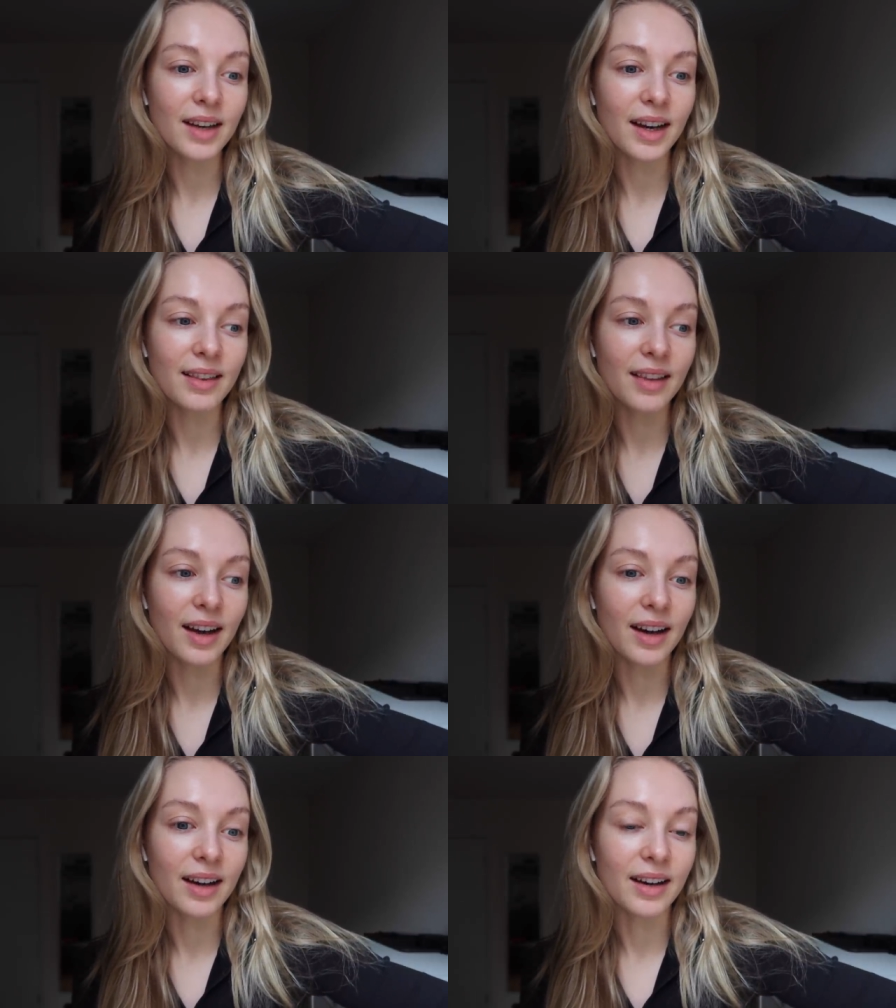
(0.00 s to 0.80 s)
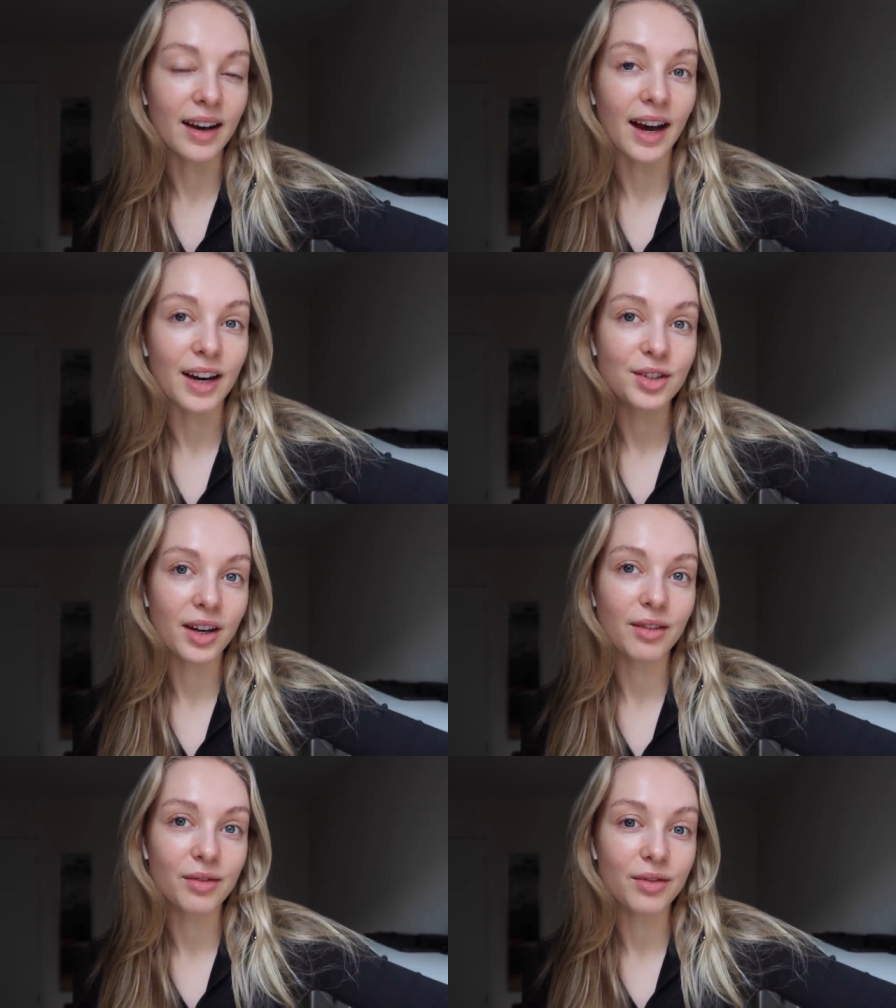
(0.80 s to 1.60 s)
And then I actually
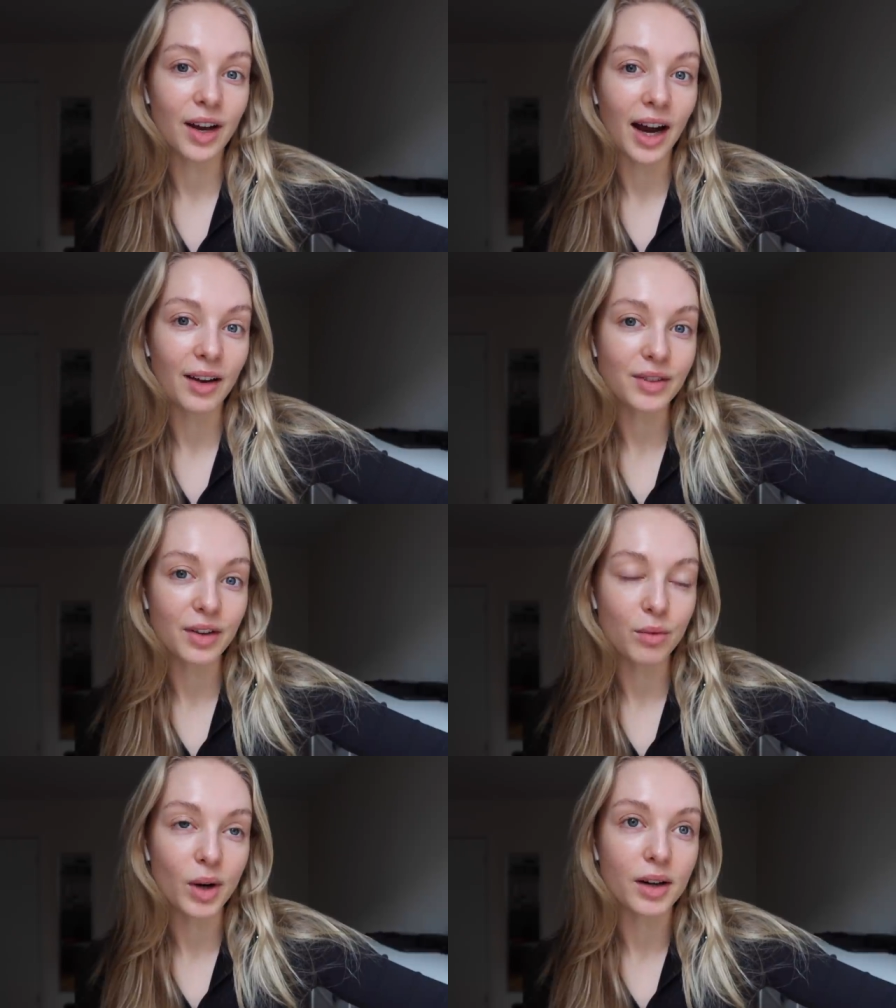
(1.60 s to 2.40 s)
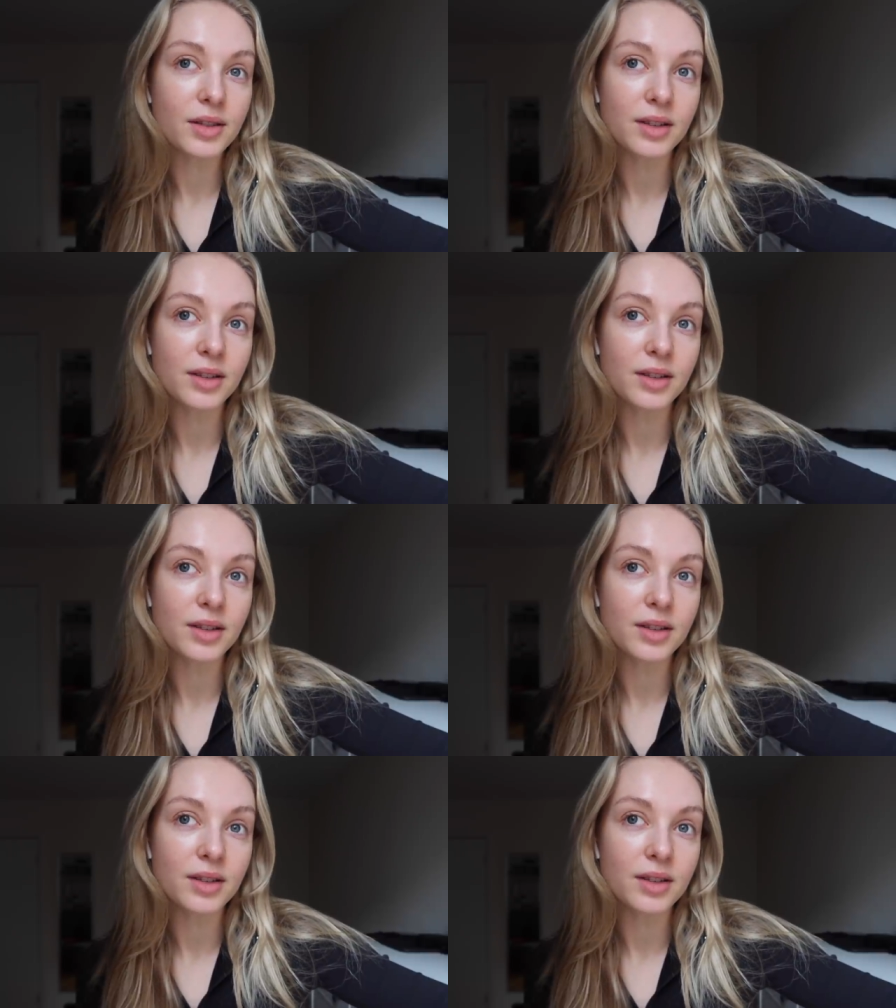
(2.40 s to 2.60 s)
have a half day of work.